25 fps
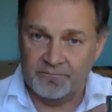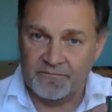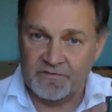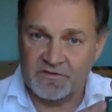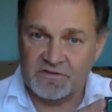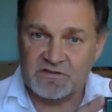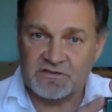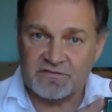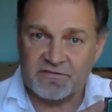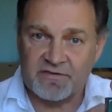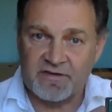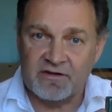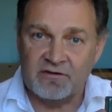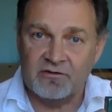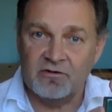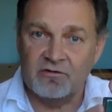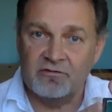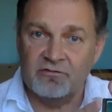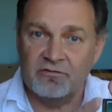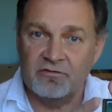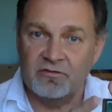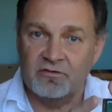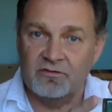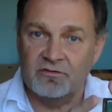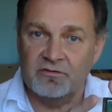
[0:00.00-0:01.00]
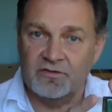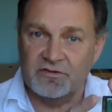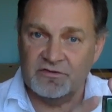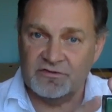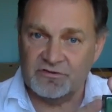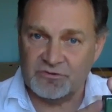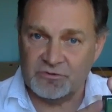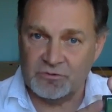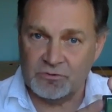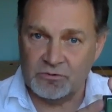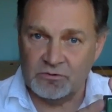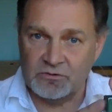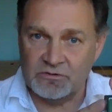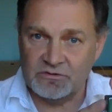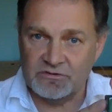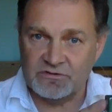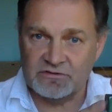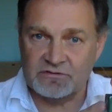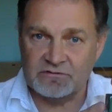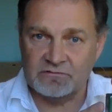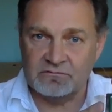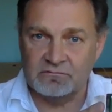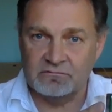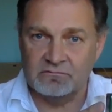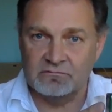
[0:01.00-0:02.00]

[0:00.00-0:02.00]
sphere of the source,